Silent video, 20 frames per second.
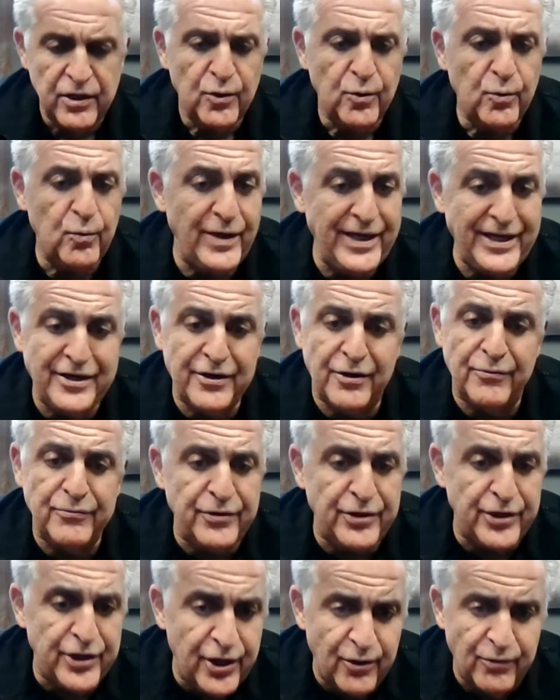We
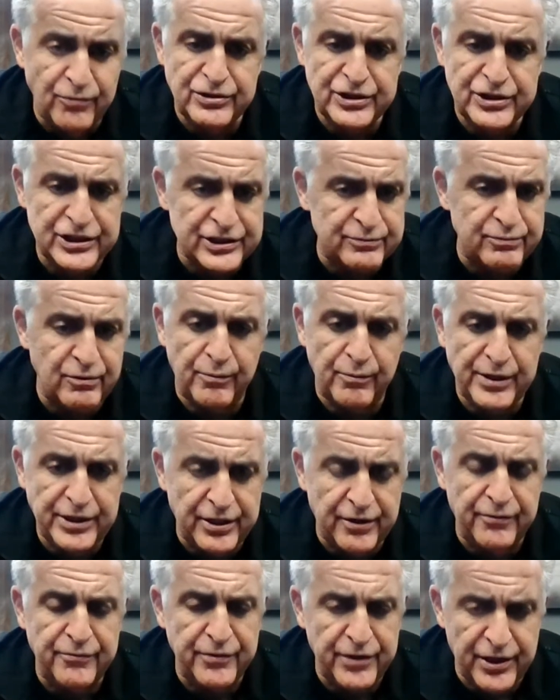don't know just what we
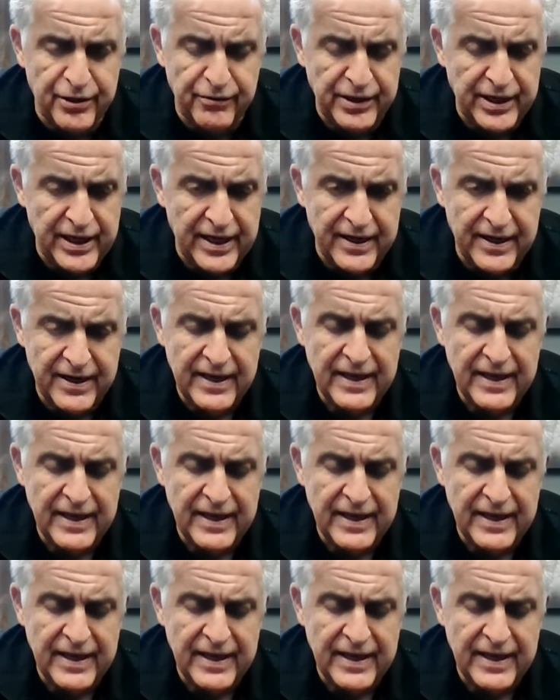don't know yet.